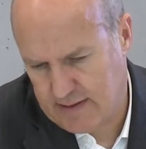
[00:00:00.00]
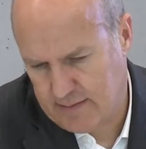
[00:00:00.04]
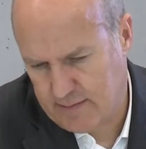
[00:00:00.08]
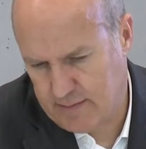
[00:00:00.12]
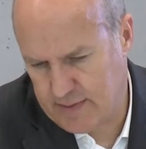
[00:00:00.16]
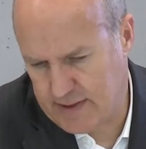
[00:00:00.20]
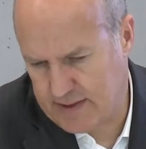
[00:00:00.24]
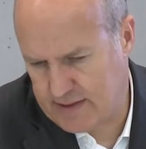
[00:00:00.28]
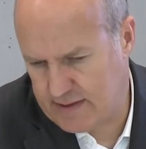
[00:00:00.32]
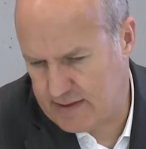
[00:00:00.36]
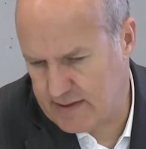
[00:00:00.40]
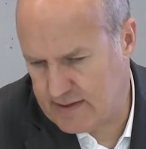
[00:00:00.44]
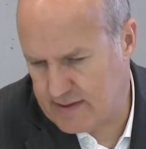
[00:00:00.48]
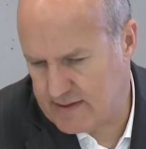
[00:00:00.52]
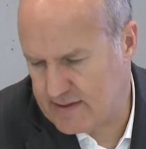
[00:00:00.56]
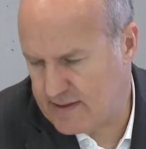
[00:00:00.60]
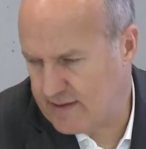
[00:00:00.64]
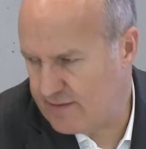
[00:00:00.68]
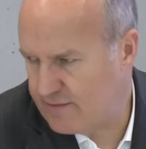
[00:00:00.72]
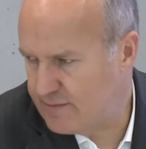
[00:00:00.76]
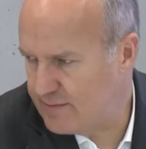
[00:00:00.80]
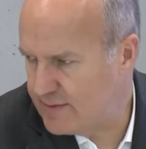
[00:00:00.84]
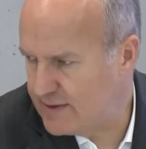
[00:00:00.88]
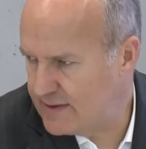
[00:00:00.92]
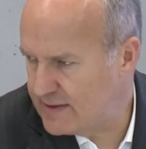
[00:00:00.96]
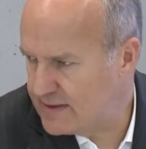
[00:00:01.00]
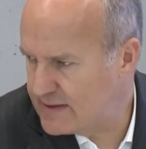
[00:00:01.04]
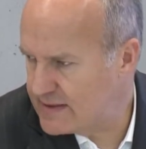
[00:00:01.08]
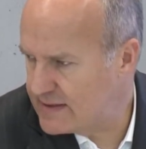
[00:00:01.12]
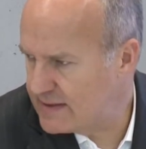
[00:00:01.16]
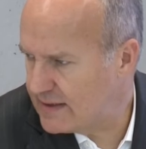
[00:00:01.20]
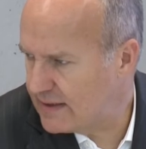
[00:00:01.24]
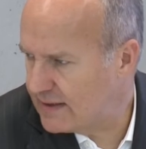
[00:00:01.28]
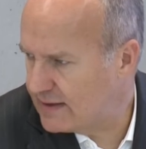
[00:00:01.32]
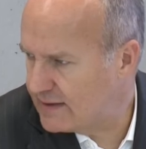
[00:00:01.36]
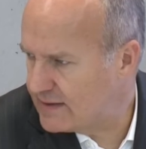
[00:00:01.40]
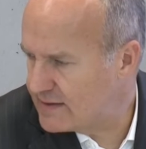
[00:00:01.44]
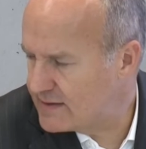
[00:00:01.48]
But these have been the
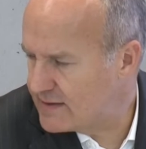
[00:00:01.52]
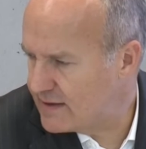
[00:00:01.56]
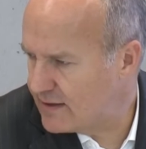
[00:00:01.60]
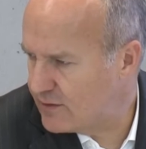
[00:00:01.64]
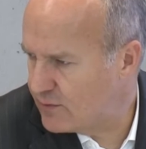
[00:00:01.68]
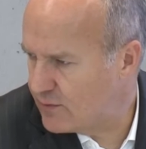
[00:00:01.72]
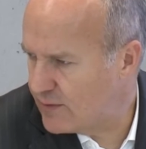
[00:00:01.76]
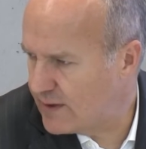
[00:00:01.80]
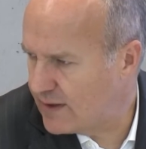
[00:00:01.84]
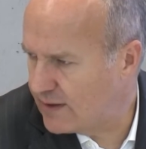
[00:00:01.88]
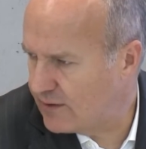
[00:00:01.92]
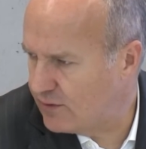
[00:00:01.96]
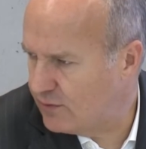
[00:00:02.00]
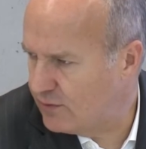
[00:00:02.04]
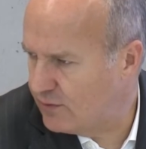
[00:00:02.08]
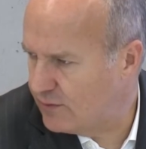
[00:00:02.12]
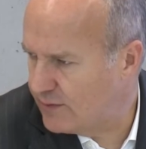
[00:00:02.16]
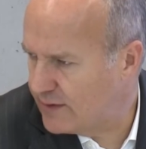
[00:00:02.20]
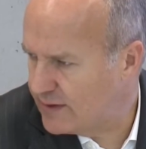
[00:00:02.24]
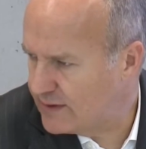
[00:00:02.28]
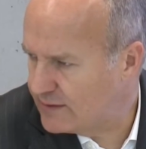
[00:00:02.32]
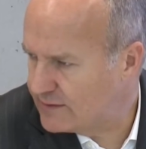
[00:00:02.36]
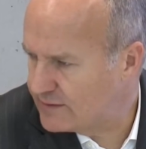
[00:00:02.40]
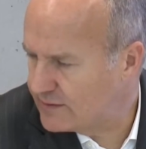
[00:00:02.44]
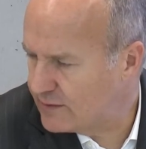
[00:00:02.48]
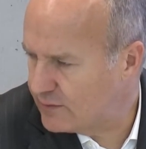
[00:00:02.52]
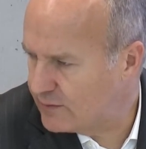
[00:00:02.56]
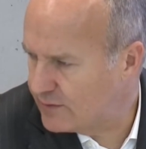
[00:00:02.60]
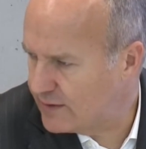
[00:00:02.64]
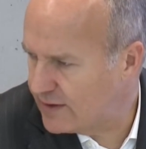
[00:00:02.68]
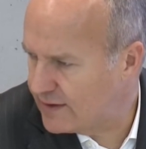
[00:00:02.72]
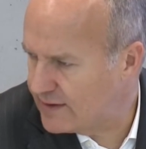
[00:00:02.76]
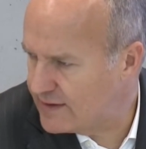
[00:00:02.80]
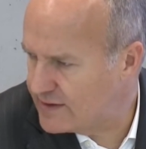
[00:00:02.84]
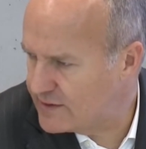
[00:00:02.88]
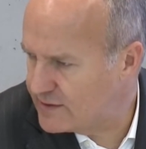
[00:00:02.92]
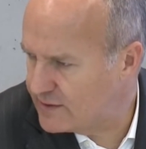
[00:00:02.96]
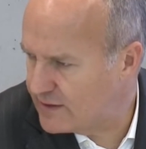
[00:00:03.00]
cycles that we are doing. So
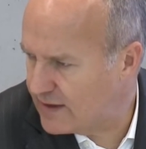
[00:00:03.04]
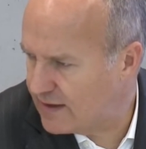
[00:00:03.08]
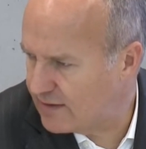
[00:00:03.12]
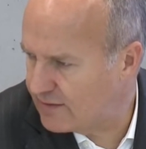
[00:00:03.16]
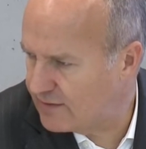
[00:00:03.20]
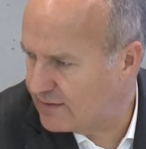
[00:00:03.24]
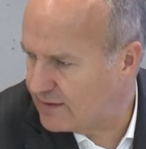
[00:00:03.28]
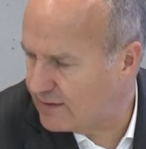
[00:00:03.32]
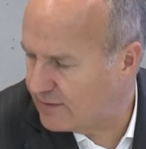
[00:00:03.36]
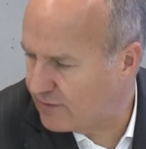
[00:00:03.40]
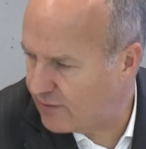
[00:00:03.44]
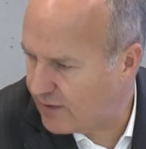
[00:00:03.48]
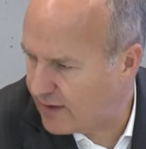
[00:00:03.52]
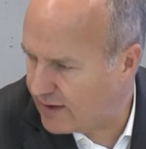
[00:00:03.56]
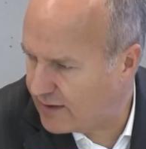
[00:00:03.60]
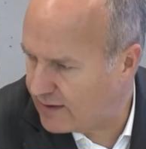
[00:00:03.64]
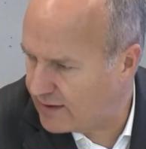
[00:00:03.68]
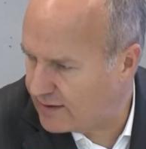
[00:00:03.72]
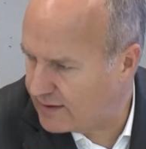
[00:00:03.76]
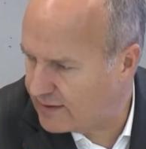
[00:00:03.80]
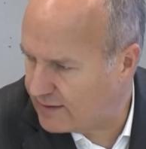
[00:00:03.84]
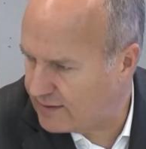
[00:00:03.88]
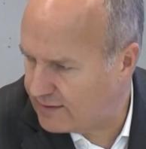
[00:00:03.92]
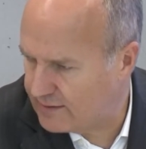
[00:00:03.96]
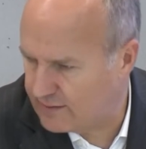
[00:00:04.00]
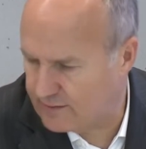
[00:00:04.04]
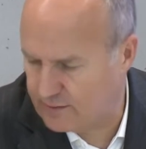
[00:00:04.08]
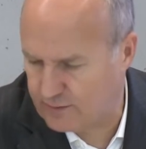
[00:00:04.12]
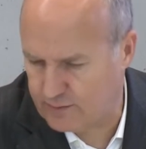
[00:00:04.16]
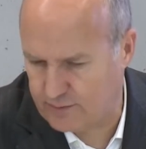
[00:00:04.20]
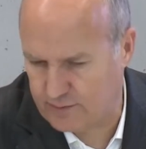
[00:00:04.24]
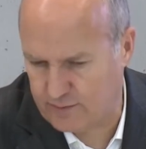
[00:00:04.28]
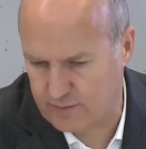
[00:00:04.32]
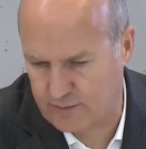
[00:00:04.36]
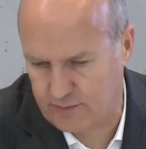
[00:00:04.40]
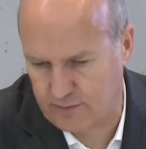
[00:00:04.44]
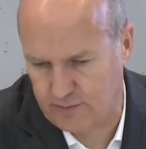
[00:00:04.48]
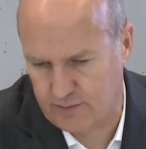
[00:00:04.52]
there is nothing radical
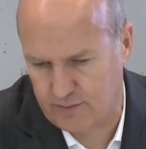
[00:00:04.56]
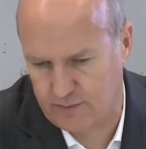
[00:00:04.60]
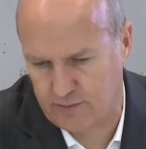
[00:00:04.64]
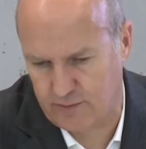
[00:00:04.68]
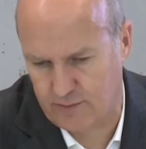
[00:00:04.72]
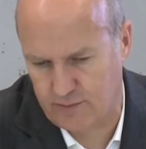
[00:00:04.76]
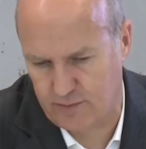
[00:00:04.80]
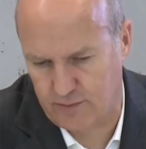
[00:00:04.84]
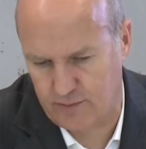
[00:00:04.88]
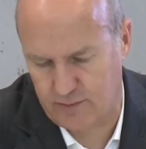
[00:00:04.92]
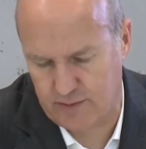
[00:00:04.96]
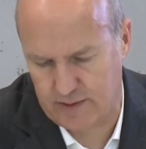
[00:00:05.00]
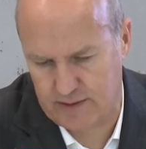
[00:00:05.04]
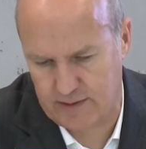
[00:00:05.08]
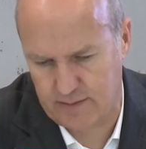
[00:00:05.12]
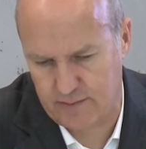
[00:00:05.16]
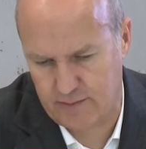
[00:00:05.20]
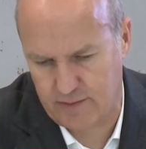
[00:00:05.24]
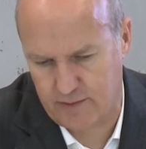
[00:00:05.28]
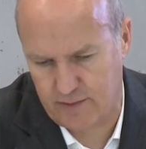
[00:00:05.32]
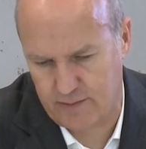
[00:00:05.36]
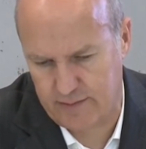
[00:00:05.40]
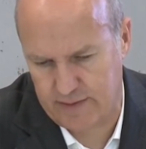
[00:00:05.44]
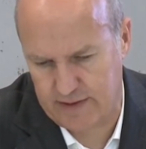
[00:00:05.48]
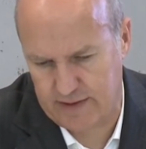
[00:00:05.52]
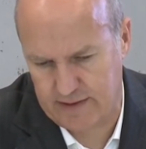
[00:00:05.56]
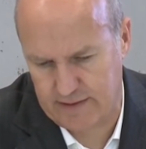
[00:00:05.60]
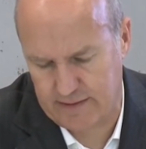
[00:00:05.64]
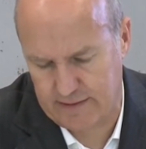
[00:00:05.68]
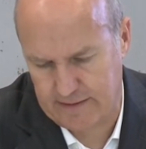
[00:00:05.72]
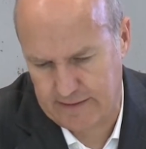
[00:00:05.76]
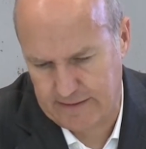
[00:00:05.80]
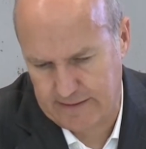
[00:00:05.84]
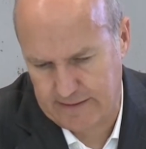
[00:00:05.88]
to do at the moment.